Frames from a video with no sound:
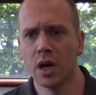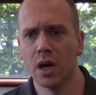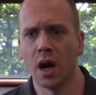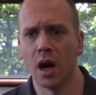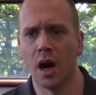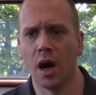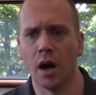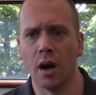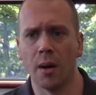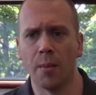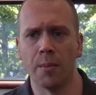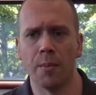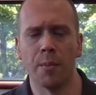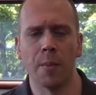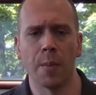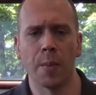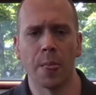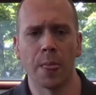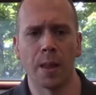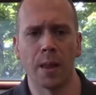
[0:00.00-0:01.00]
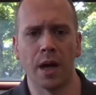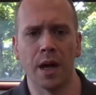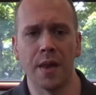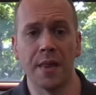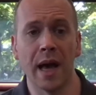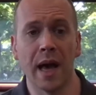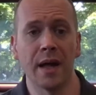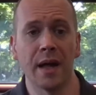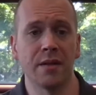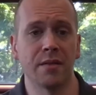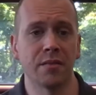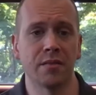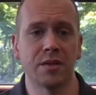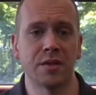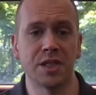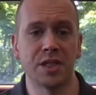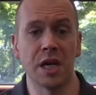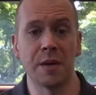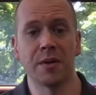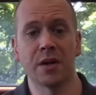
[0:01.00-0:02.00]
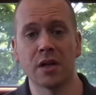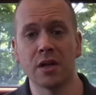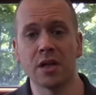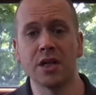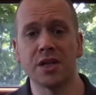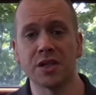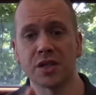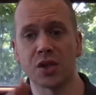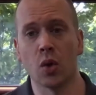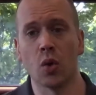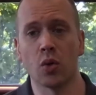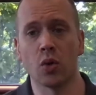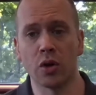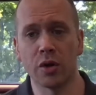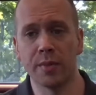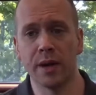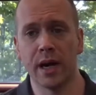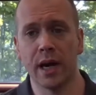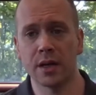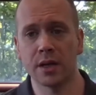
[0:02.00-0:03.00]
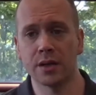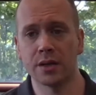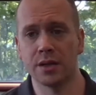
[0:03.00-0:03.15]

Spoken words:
And that typically is quarterbacked,